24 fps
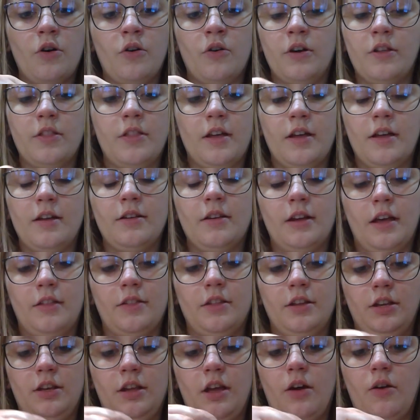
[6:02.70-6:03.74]
or
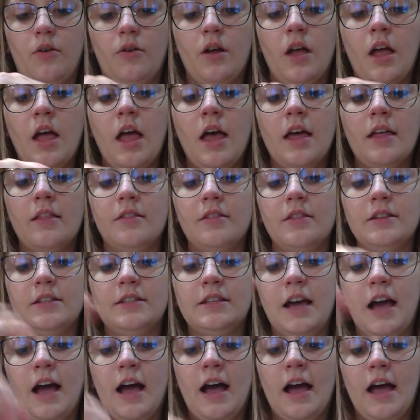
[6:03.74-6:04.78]
the
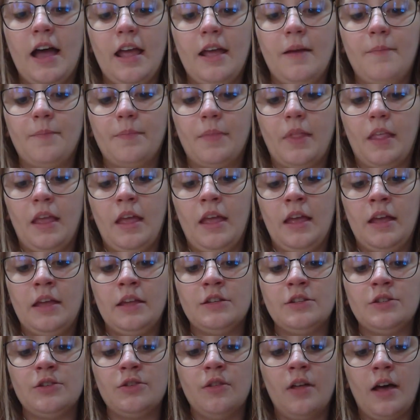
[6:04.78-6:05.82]
dye
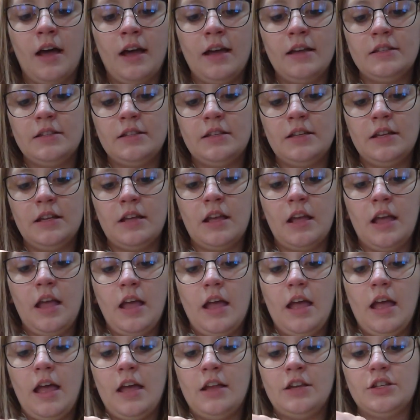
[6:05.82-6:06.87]
into the icing
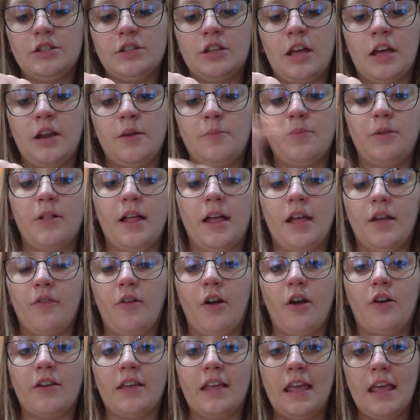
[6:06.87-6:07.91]
and just kind of playing
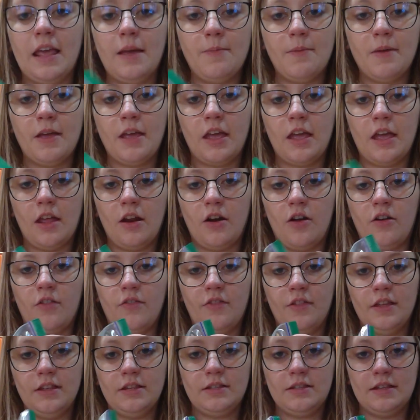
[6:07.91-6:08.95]
around, keeping it on
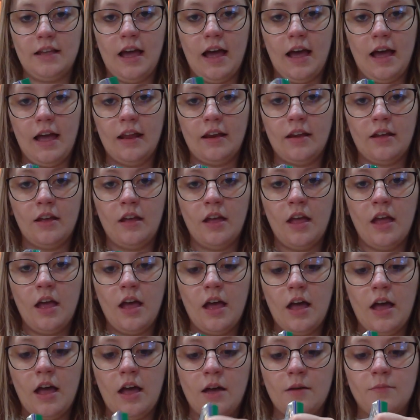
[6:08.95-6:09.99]
this side.
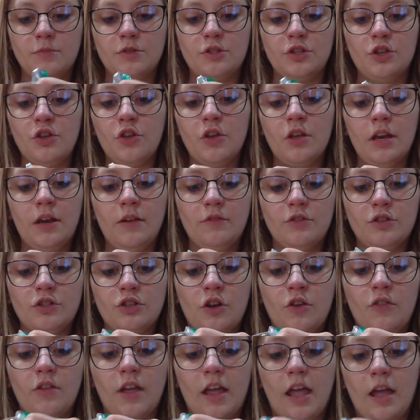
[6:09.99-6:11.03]
So you can even
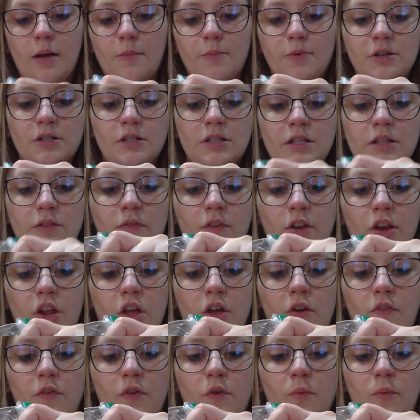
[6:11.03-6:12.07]
show the campers this
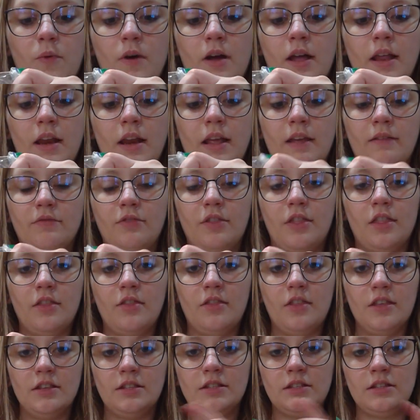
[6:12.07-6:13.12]
video if you want, if
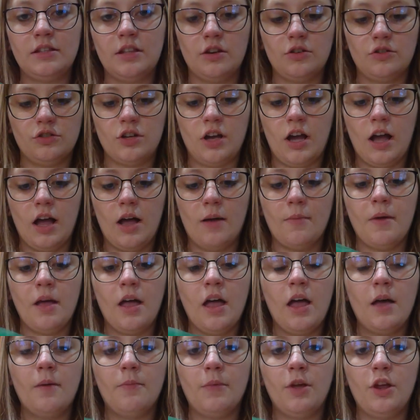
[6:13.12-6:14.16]
this is their job,
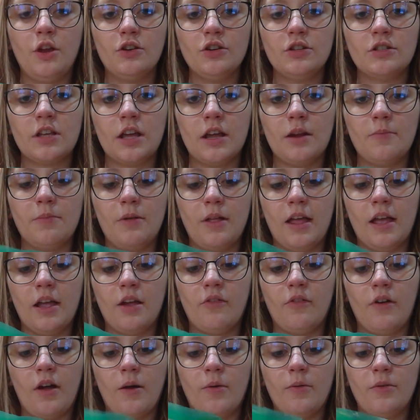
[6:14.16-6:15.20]
but you're just kind of playing
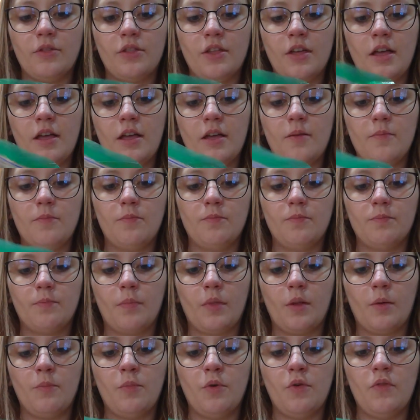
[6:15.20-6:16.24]
around with it,
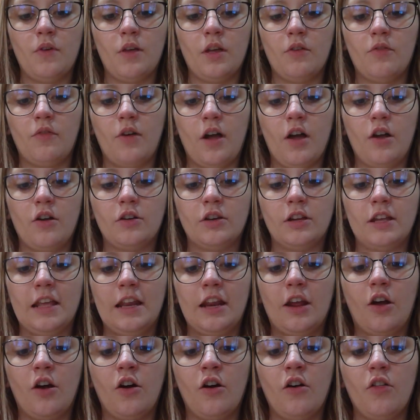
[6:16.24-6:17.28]
moving around,
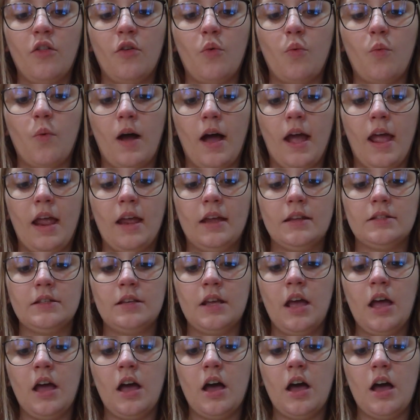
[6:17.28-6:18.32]
getting all the white
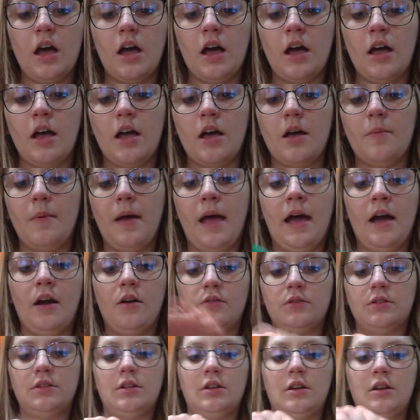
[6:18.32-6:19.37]

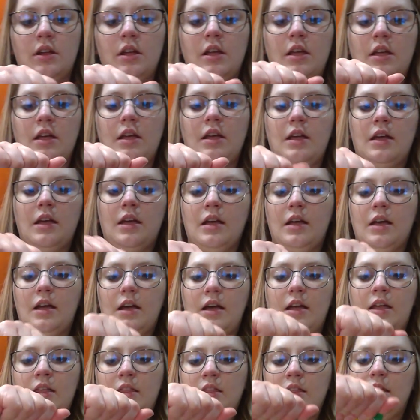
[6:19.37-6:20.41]
out,
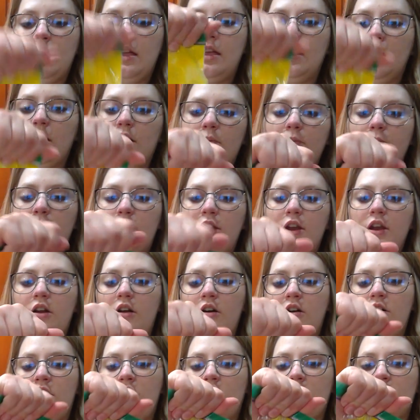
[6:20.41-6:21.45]
and then put it
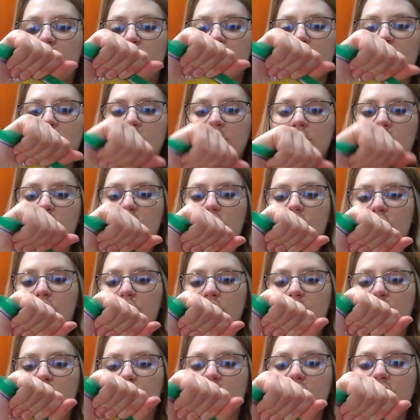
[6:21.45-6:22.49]
all in the
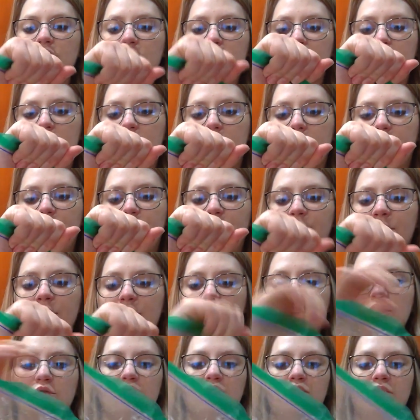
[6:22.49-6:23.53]
corner once you're done.
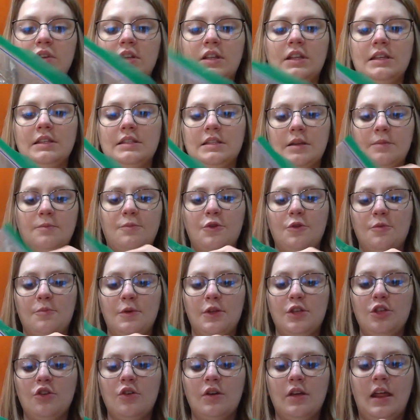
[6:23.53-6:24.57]
So it's really simple,
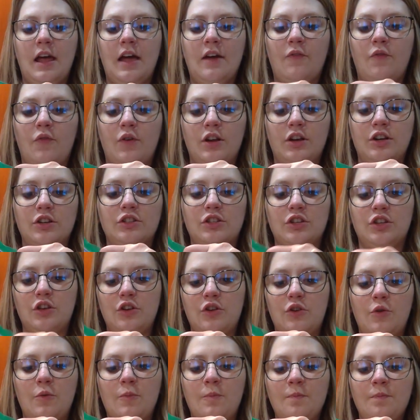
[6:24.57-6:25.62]
but you could have 1 or
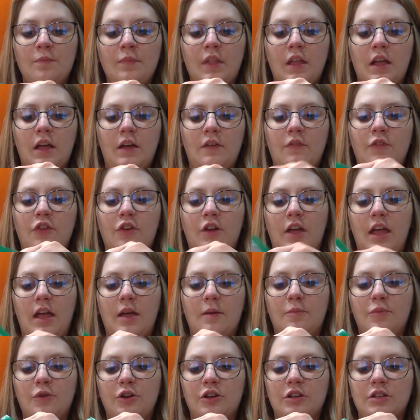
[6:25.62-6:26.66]
2 of your
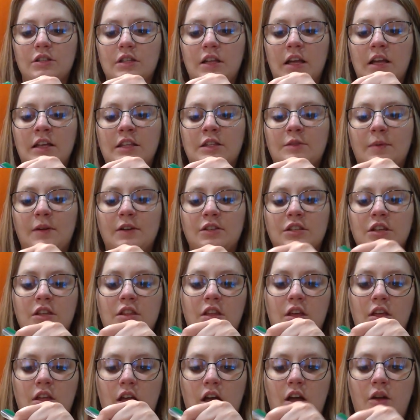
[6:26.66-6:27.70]
campers, especially
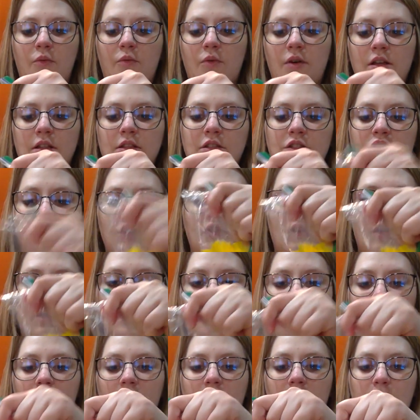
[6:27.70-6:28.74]
the young ones. You could
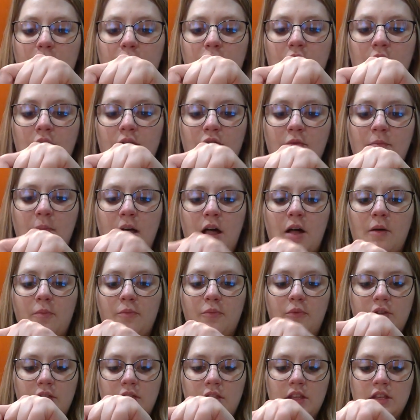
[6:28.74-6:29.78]
have a couple of them help
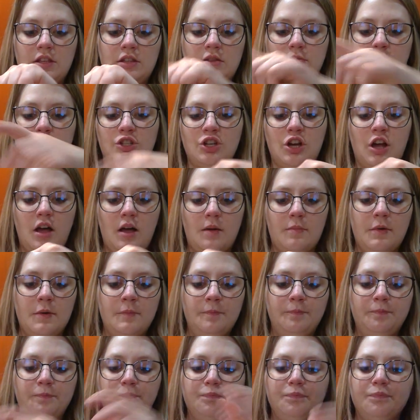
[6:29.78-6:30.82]
with this job,
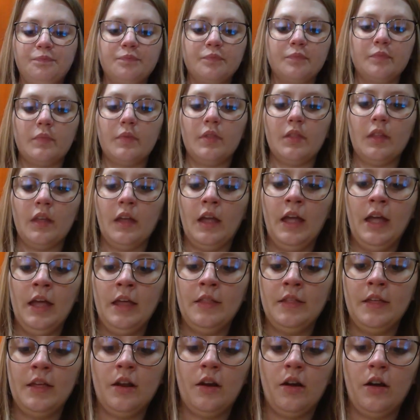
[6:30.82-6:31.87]

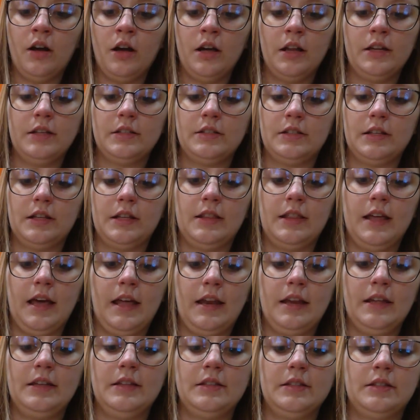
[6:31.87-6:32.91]
and then honestly, that
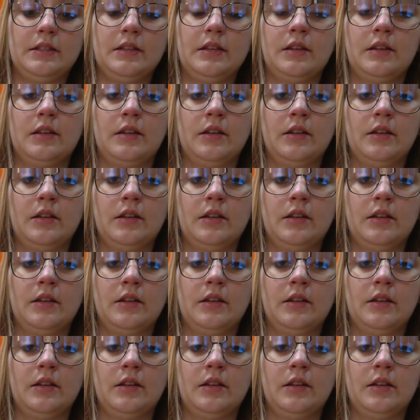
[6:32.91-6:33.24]
is